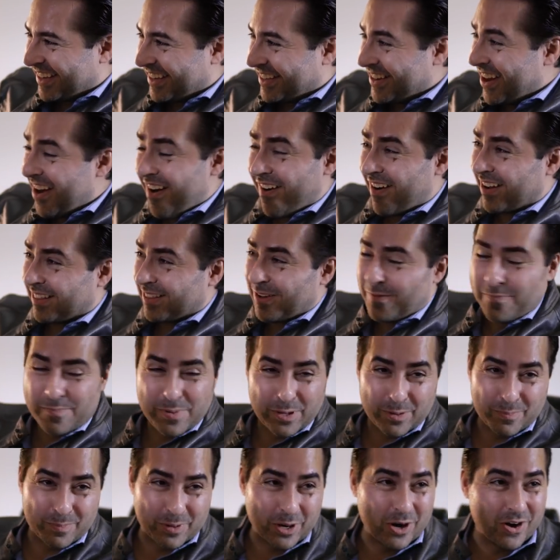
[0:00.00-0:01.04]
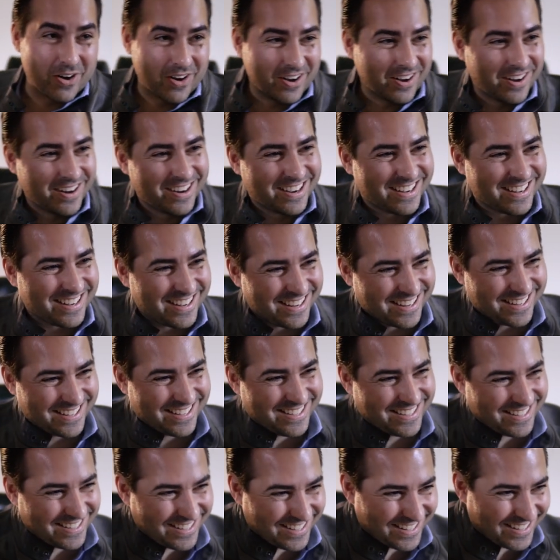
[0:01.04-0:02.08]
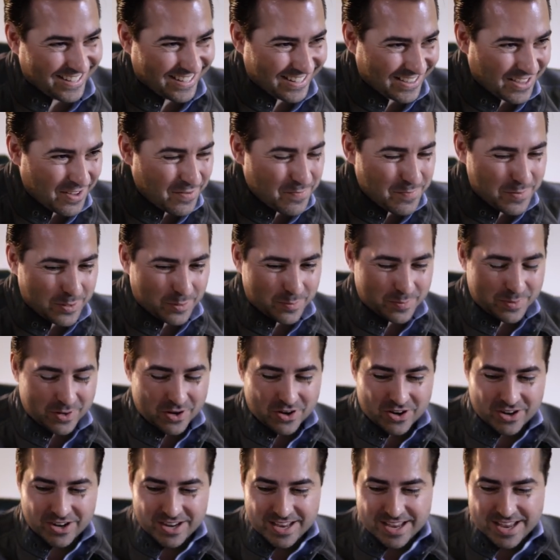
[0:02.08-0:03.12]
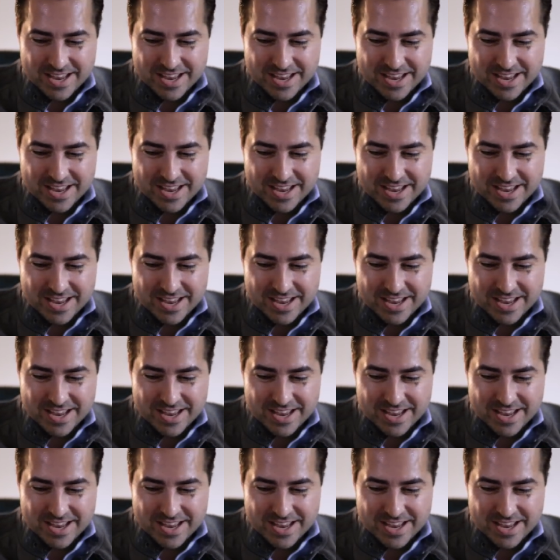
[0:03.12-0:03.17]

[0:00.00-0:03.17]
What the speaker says: No, I love Bill Burr. I love Bill Burr.